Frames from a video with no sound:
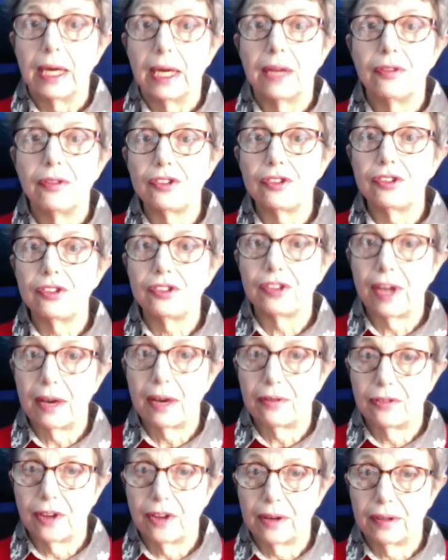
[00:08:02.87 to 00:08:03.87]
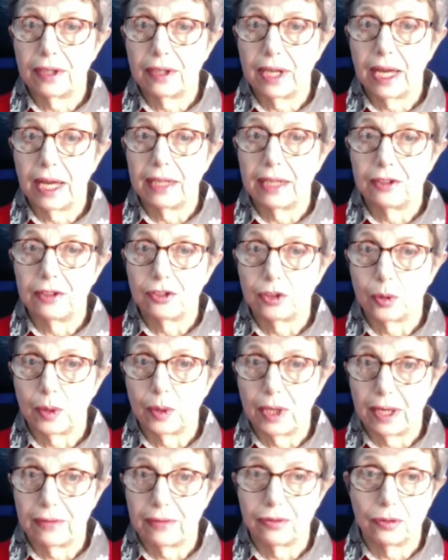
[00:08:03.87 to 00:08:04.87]
And this is how Fahrenheit
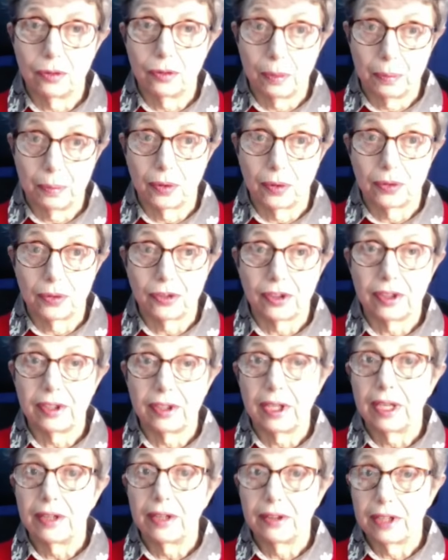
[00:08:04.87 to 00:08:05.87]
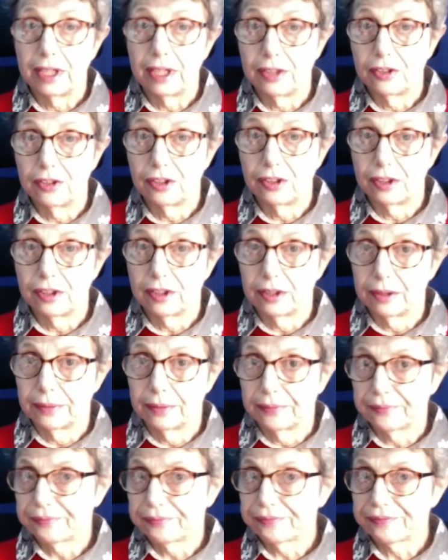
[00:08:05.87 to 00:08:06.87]
211 reported the
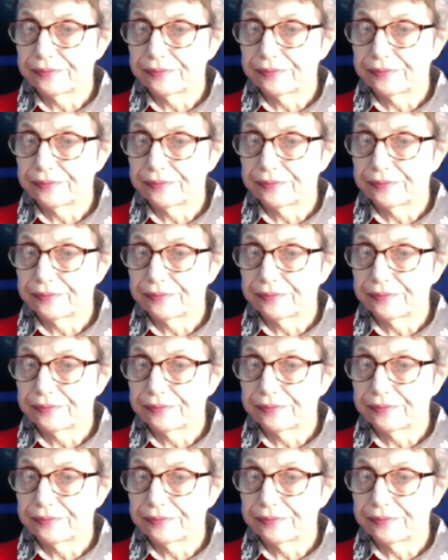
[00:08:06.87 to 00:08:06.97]
incident.